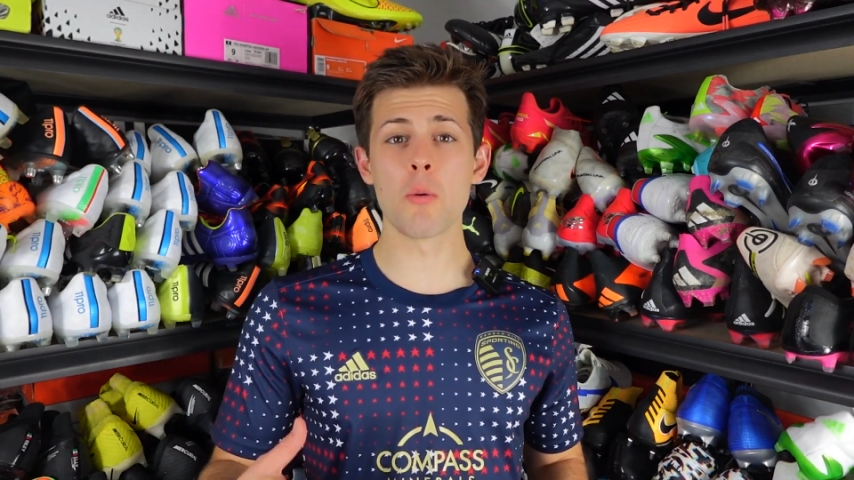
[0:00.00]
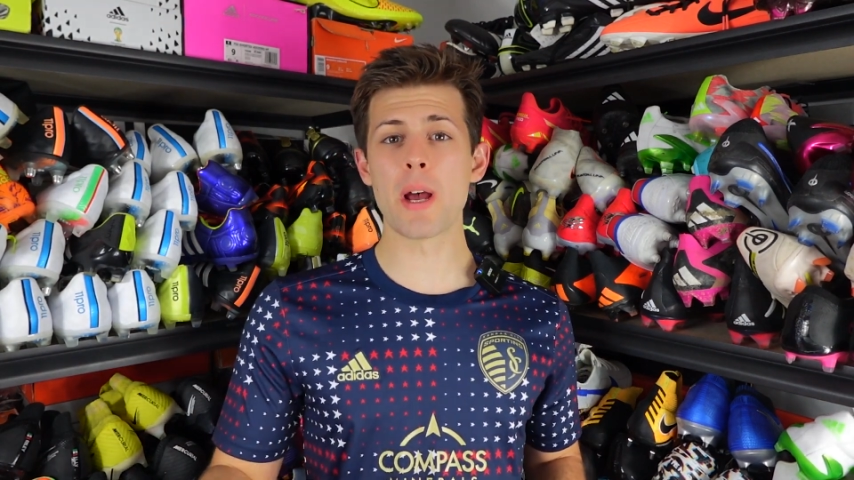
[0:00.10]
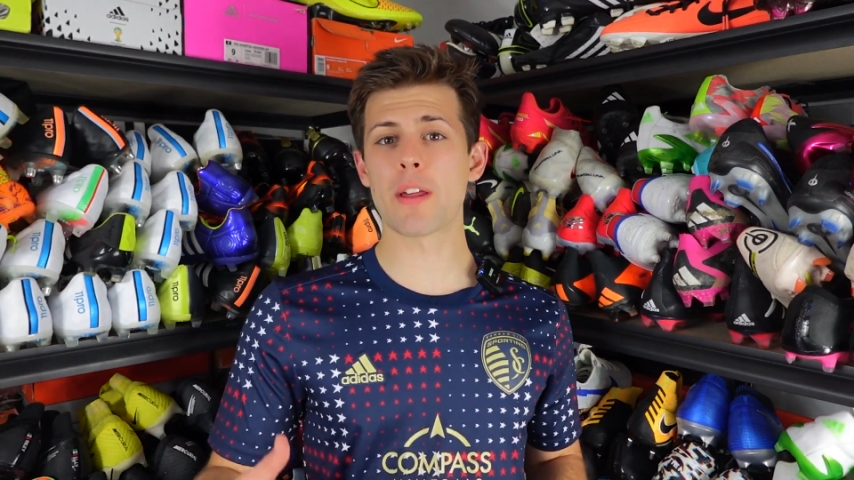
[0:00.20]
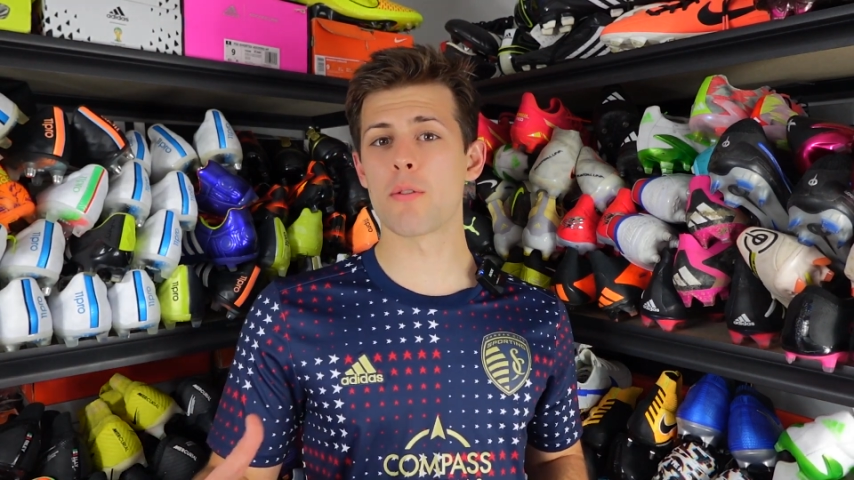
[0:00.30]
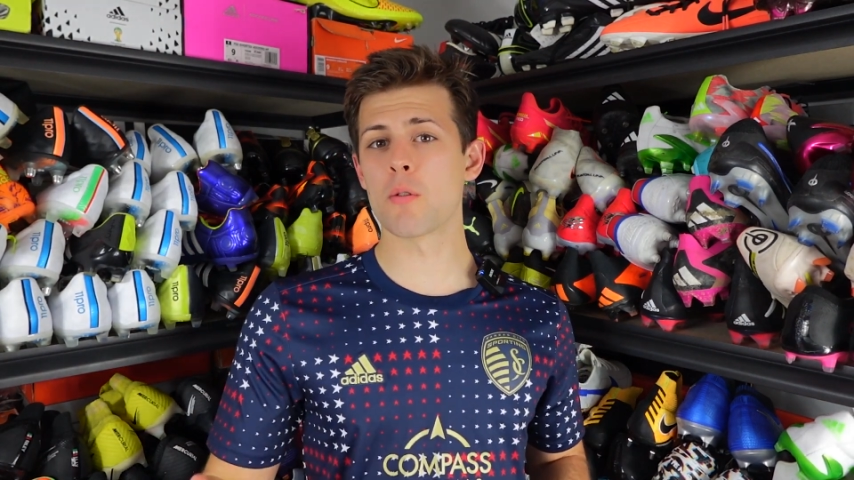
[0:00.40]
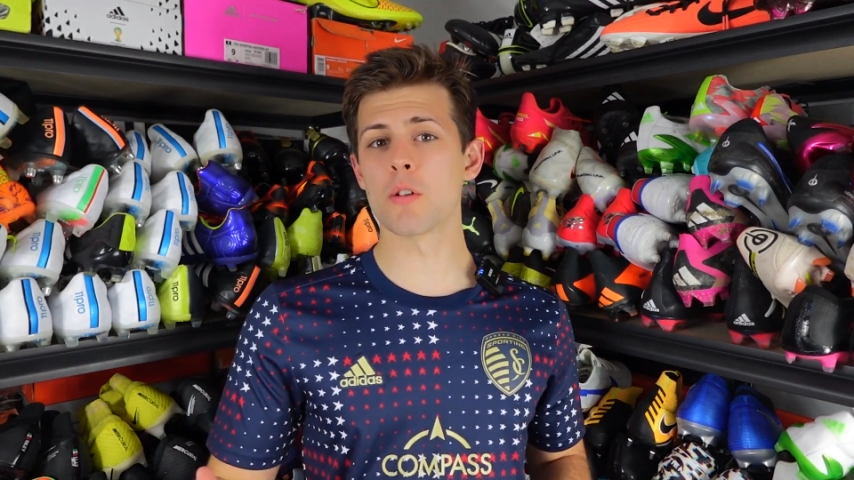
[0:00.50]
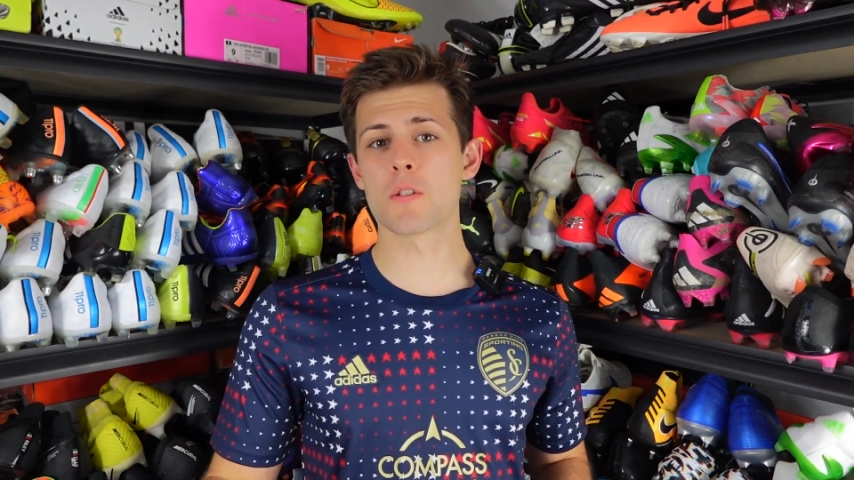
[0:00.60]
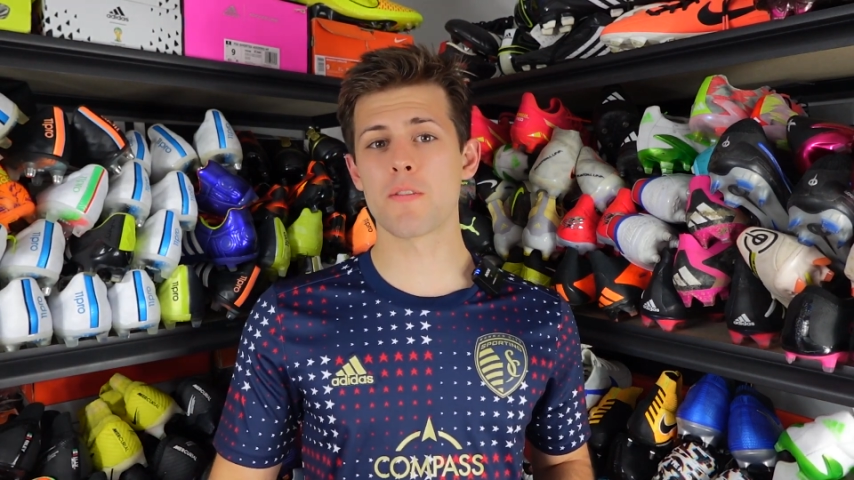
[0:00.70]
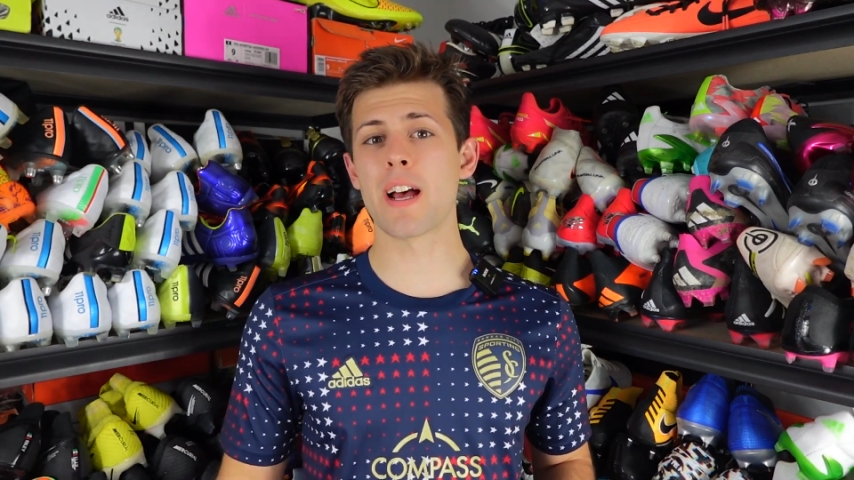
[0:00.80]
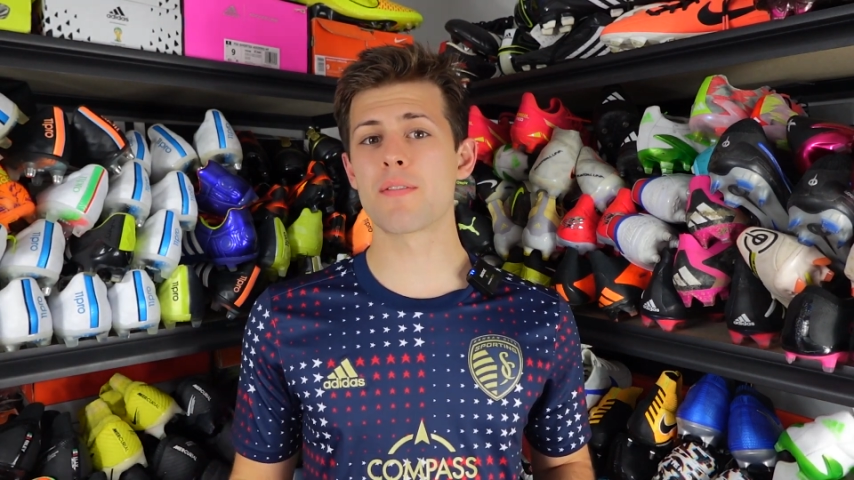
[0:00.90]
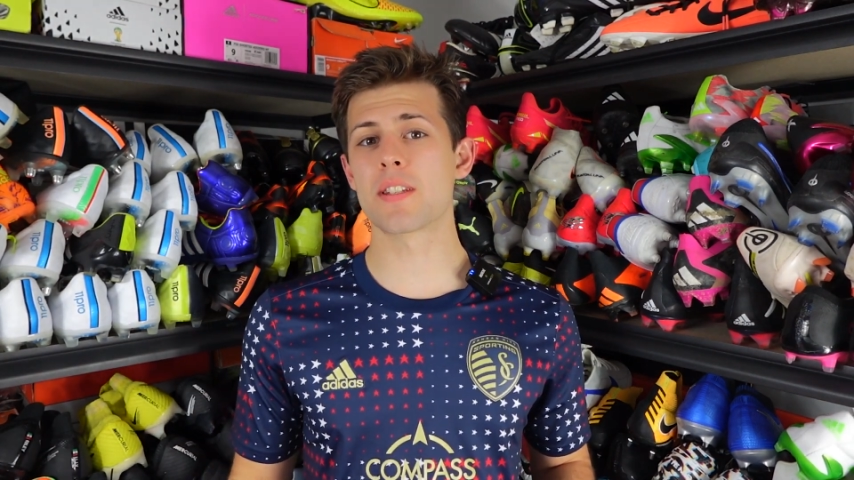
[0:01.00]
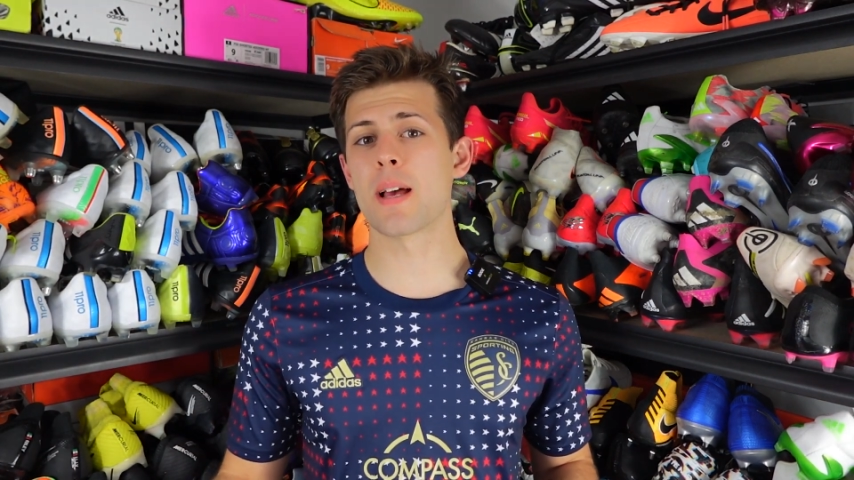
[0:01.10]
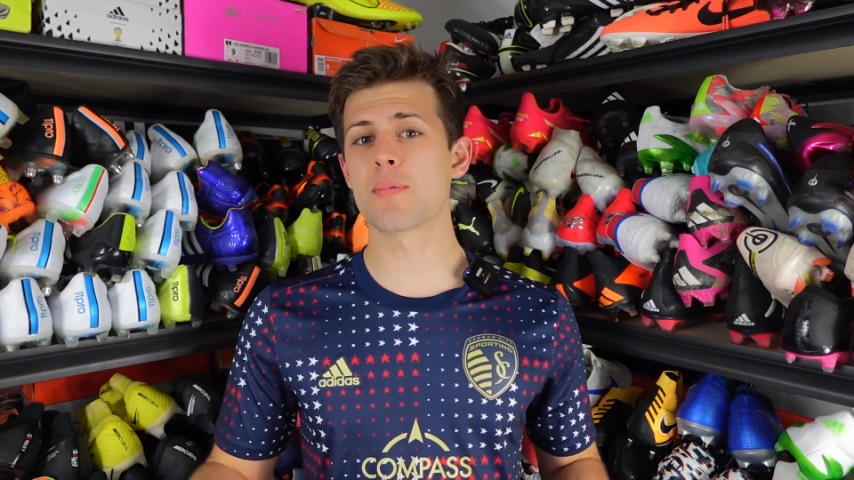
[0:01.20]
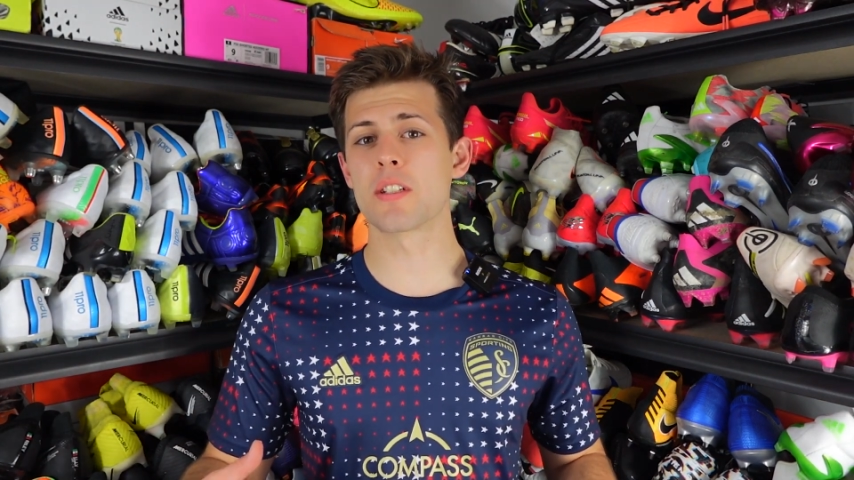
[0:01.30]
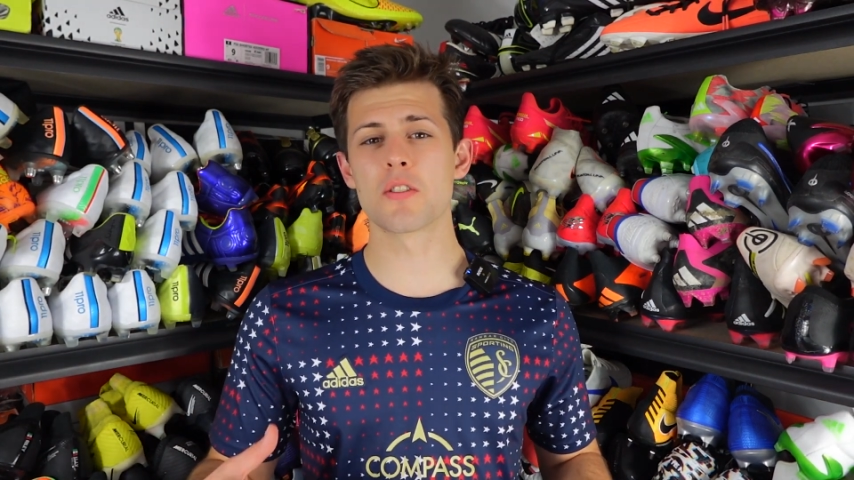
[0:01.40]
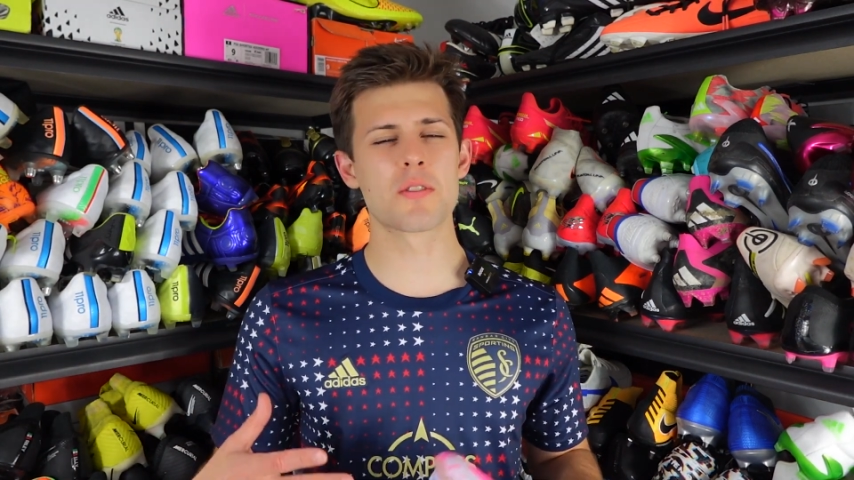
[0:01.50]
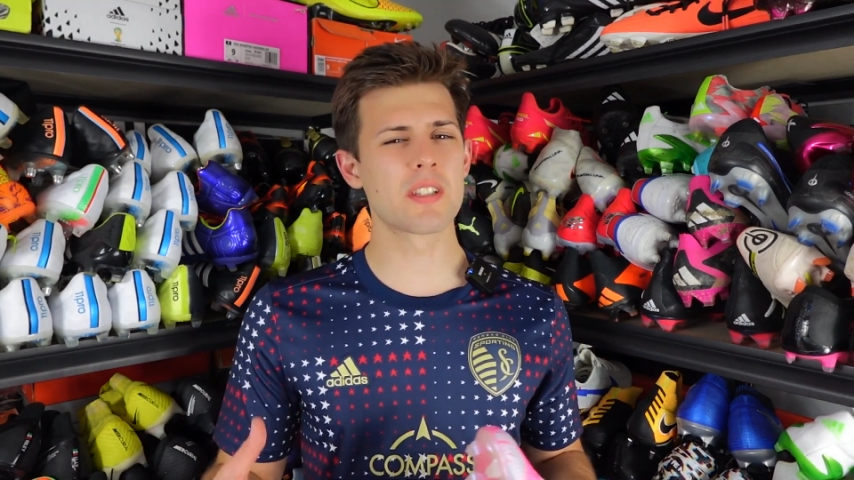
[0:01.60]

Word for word: back through those five steps and just